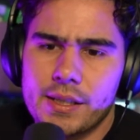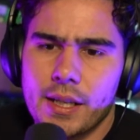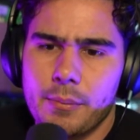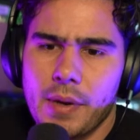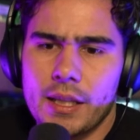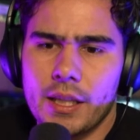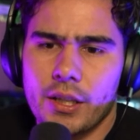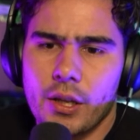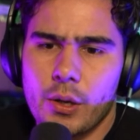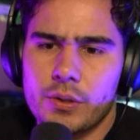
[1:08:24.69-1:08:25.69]
I mainly
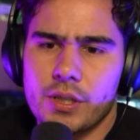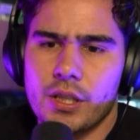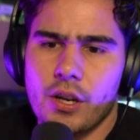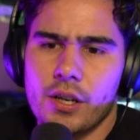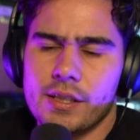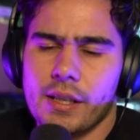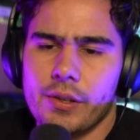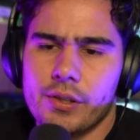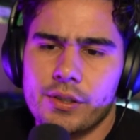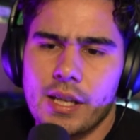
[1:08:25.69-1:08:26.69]
go to yard
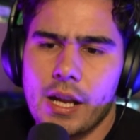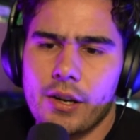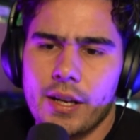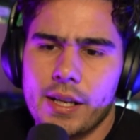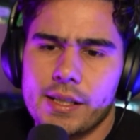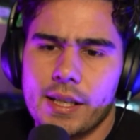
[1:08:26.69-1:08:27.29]
sales on Saturdays